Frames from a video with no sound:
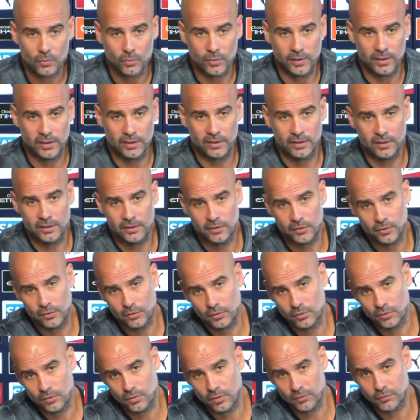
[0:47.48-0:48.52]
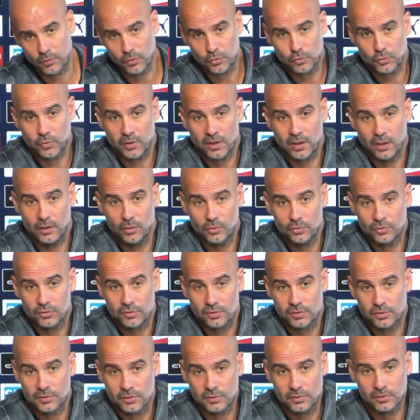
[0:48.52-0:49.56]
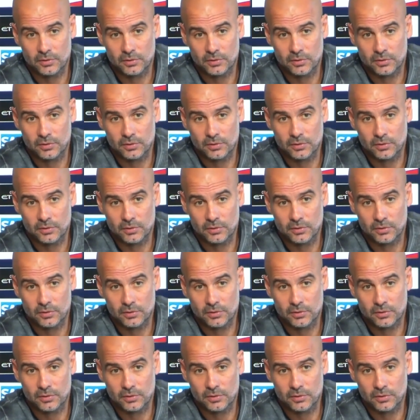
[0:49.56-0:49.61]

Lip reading: when you, of course, we can lose.